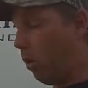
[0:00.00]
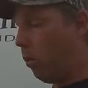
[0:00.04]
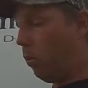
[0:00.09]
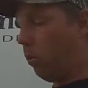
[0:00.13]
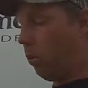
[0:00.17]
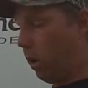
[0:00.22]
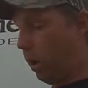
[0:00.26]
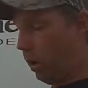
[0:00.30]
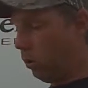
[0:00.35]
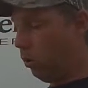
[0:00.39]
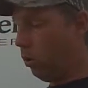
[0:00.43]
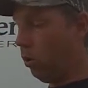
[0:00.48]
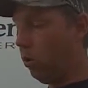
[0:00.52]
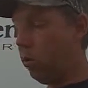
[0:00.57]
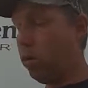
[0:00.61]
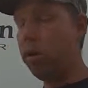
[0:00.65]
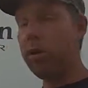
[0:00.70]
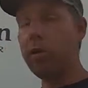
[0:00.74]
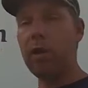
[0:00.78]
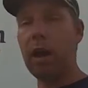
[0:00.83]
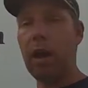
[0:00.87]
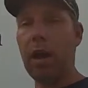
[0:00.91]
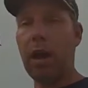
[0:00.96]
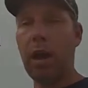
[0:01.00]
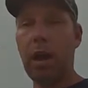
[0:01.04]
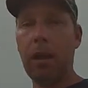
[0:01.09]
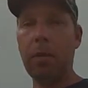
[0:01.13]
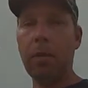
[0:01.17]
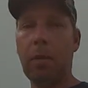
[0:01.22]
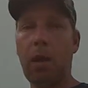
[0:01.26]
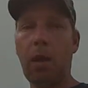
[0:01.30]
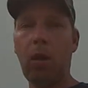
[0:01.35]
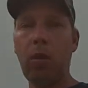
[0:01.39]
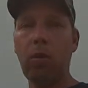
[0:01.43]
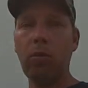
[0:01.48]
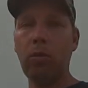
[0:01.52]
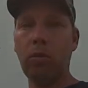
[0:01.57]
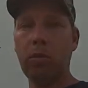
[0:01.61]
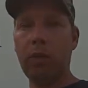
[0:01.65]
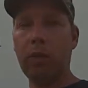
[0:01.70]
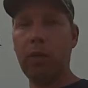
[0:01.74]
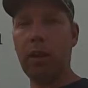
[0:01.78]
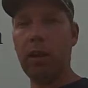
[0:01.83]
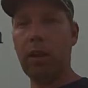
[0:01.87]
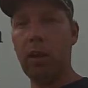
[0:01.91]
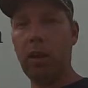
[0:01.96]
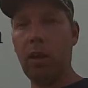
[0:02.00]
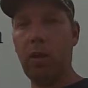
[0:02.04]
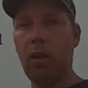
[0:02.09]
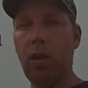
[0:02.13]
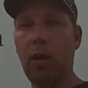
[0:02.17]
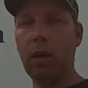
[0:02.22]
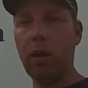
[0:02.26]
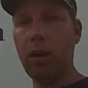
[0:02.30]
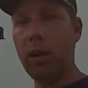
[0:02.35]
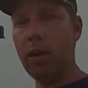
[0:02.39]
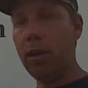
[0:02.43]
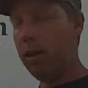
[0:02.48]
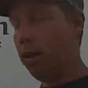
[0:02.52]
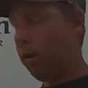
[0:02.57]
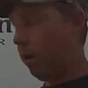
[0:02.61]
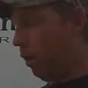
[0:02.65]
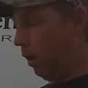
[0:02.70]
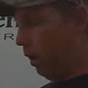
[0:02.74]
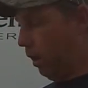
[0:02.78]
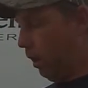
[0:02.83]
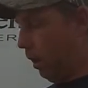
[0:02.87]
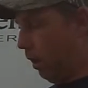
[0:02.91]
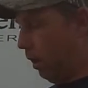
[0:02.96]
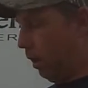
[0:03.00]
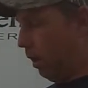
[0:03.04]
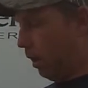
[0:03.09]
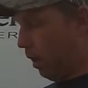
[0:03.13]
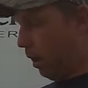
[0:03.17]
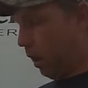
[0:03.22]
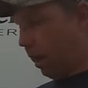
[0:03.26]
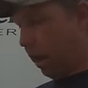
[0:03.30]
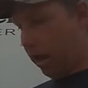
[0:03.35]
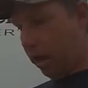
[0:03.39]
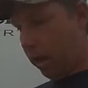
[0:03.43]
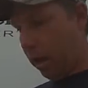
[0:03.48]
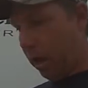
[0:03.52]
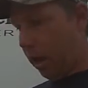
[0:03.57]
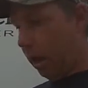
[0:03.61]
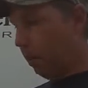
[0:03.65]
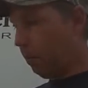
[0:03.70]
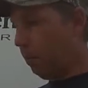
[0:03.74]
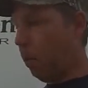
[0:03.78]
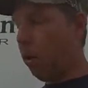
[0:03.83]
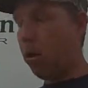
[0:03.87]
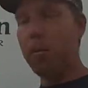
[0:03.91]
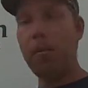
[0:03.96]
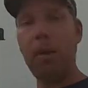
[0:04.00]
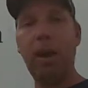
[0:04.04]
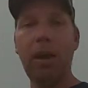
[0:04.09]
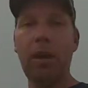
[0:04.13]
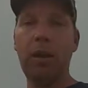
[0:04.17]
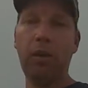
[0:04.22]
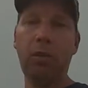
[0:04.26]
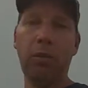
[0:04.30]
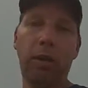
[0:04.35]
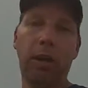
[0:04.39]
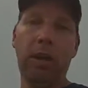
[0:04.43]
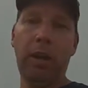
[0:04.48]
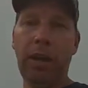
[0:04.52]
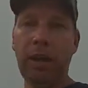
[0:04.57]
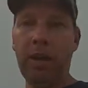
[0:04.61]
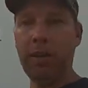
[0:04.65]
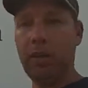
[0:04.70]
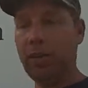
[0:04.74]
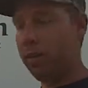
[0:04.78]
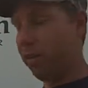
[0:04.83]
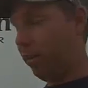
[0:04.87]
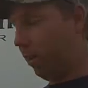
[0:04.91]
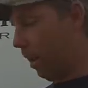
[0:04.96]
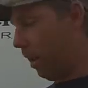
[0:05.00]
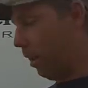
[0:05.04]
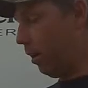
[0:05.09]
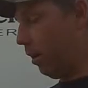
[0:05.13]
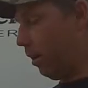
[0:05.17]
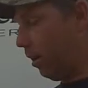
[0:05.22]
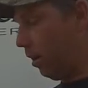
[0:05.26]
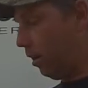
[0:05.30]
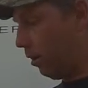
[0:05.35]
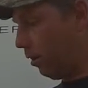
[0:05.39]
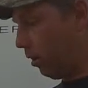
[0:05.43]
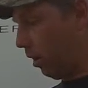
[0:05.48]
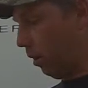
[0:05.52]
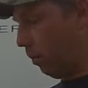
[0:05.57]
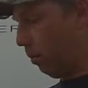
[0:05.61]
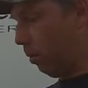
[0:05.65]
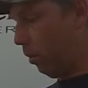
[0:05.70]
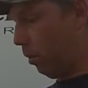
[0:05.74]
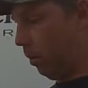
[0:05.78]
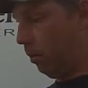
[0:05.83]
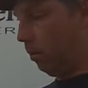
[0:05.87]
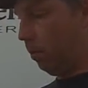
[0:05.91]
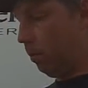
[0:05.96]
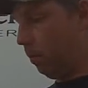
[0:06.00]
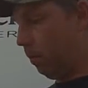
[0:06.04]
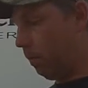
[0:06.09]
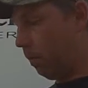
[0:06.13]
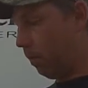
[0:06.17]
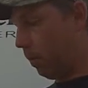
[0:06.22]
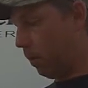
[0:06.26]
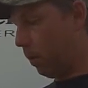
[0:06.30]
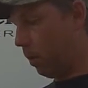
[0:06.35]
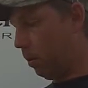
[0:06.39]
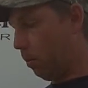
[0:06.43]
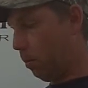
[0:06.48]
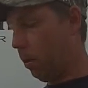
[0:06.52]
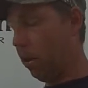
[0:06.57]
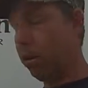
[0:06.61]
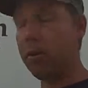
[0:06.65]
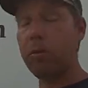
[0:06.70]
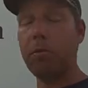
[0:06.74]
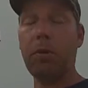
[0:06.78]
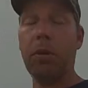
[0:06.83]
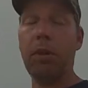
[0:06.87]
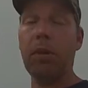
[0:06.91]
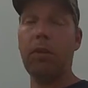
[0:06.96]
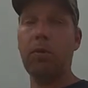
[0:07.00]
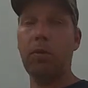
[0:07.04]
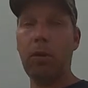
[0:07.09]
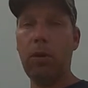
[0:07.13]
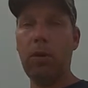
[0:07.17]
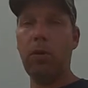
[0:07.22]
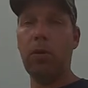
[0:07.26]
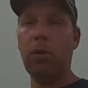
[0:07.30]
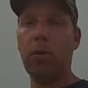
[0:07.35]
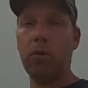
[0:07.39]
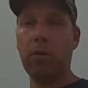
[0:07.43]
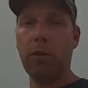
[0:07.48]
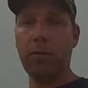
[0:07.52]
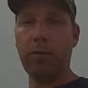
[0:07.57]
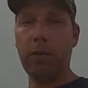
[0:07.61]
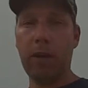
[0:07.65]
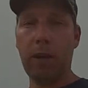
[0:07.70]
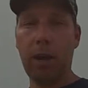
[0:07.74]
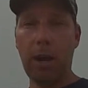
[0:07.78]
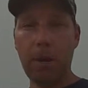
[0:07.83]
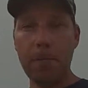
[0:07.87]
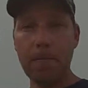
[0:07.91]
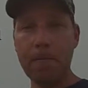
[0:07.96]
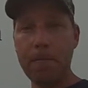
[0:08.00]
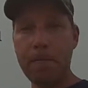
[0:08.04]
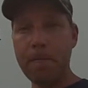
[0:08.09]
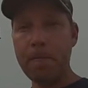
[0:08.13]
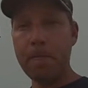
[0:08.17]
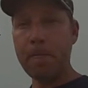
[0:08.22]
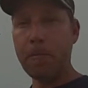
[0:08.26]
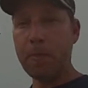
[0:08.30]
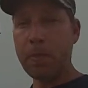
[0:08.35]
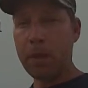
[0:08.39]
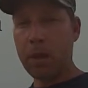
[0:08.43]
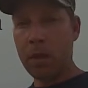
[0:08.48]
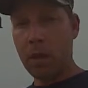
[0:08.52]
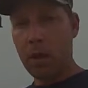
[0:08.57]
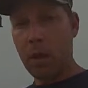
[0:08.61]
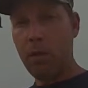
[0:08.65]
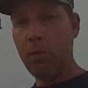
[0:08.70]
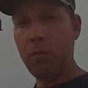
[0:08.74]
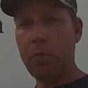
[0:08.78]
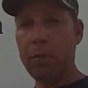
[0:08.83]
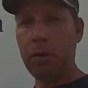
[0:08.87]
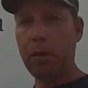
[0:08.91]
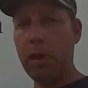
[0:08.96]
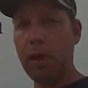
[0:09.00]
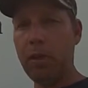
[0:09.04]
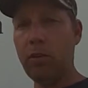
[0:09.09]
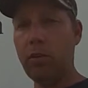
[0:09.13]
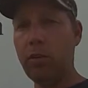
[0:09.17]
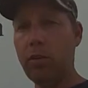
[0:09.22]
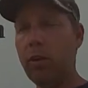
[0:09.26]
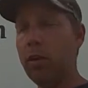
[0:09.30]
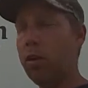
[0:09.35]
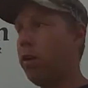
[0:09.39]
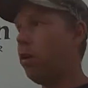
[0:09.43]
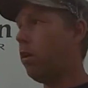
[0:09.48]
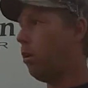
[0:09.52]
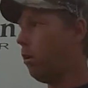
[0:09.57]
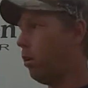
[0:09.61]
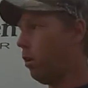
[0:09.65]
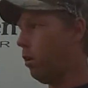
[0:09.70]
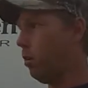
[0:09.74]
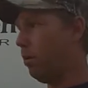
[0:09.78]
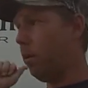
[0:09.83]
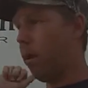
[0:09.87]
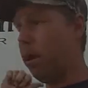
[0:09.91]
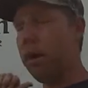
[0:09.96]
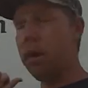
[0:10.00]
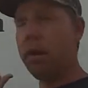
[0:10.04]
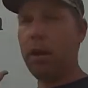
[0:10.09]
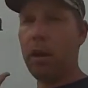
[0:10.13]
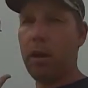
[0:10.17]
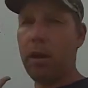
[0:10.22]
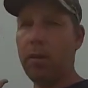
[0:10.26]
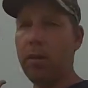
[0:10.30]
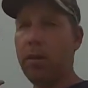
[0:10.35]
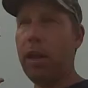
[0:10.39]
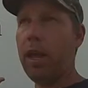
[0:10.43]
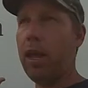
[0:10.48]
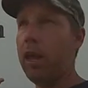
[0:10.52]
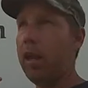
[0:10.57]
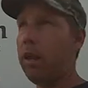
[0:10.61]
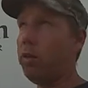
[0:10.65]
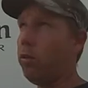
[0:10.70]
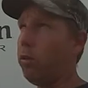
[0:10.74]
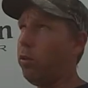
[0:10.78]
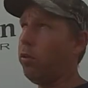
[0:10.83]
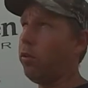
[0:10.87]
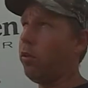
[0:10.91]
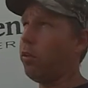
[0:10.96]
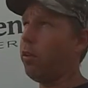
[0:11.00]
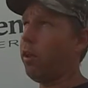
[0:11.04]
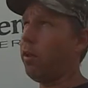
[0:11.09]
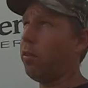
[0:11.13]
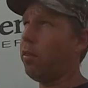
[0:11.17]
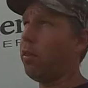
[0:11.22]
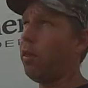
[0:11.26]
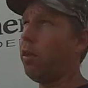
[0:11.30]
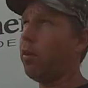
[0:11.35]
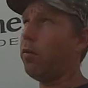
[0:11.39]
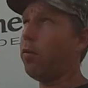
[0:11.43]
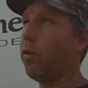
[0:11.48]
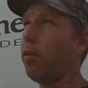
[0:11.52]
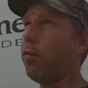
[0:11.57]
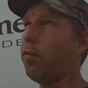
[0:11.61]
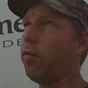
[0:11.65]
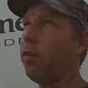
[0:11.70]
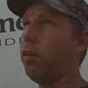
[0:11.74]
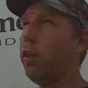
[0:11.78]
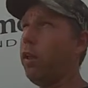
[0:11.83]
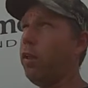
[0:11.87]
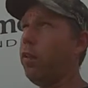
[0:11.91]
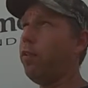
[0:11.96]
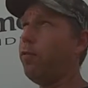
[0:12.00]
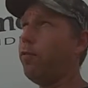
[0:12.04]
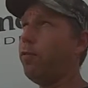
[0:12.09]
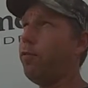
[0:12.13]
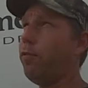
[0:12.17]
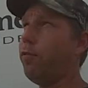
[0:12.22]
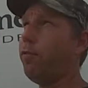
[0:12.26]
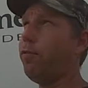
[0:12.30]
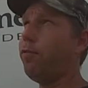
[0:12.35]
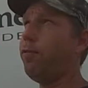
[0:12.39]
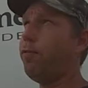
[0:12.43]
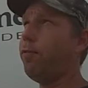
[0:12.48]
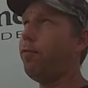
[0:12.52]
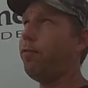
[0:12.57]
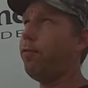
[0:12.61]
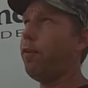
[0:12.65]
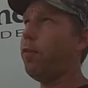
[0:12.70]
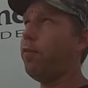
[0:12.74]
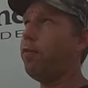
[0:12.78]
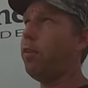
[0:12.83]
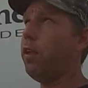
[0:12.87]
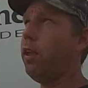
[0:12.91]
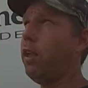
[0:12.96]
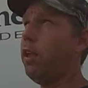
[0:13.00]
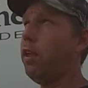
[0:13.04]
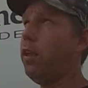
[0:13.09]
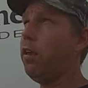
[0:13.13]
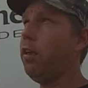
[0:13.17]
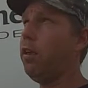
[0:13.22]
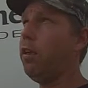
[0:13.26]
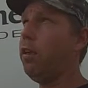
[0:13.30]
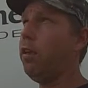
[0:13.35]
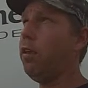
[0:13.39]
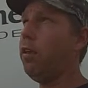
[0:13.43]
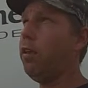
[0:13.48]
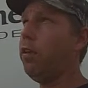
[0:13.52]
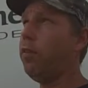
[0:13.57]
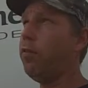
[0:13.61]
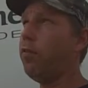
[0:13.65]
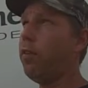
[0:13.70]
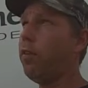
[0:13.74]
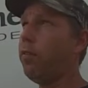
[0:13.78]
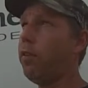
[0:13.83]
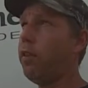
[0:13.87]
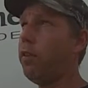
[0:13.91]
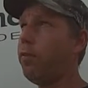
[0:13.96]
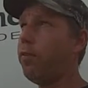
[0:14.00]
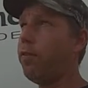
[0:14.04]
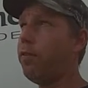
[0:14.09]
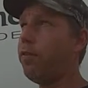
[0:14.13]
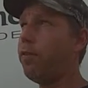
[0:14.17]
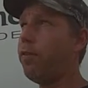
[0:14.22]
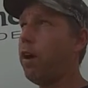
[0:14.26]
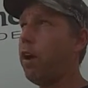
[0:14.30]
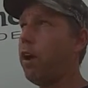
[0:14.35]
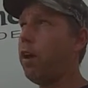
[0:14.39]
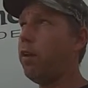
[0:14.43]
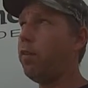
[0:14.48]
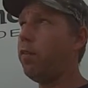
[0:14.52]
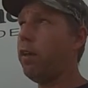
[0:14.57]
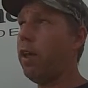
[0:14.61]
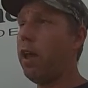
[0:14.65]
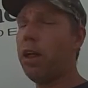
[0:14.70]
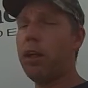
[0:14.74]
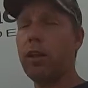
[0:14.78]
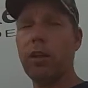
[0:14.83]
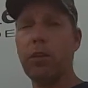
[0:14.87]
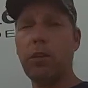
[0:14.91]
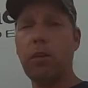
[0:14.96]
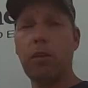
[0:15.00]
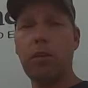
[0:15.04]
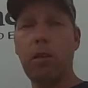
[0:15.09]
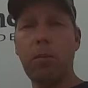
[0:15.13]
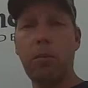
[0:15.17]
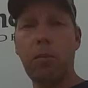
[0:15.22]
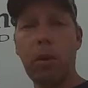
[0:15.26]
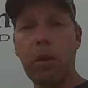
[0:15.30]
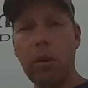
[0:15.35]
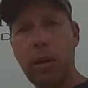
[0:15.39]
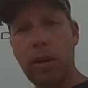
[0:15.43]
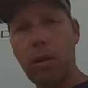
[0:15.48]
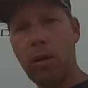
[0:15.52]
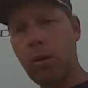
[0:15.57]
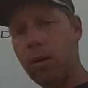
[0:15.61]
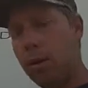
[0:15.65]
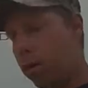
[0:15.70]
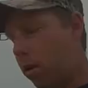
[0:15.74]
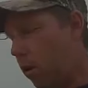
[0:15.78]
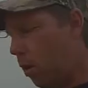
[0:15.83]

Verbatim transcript: What I do is I eyeball, just like a cook, I eyeball my ingredients, and that is I put approximately three quarters of a cup of bleach to my entire tank, which is I think roughly 50, 55 gallons, somewhere in there.